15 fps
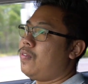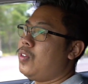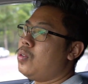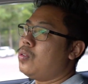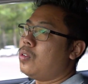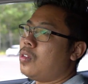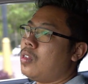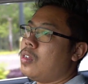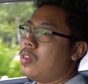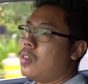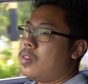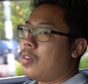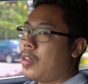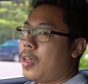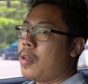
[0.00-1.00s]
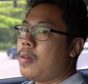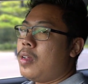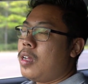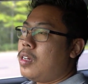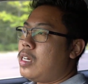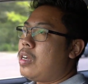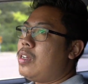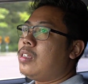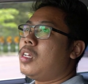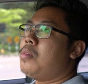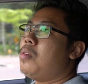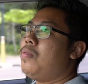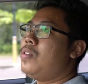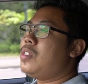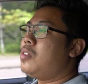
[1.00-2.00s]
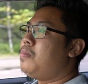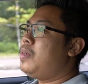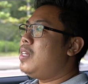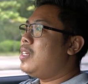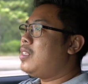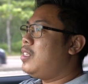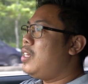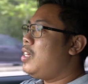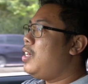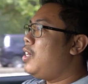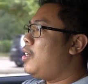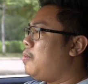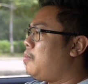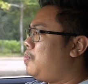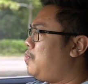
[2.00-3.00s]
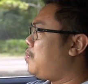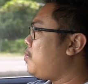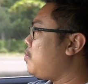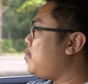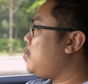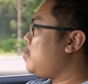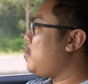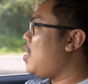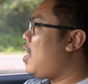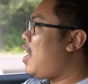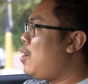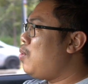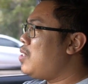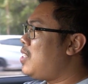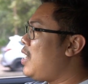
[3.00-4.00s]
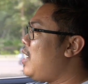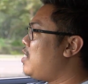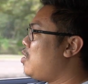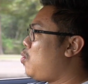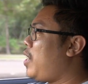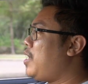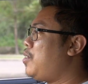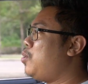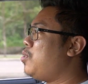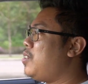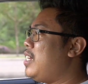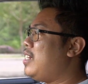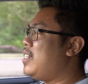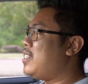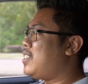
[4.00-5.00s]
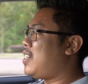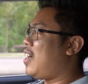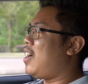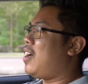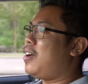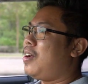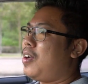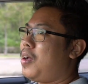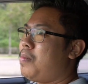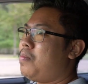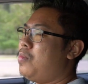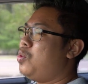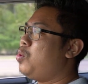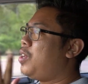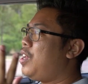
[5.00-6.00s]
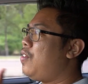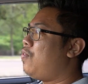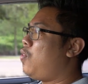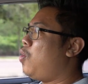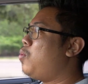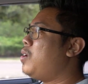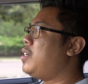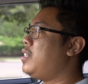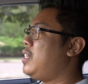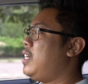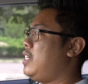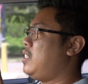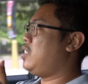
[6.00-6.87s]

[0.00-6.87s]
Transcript: fuel. Okay. Now in terms of visibility, I would say it's quite good in this car. Looking forward is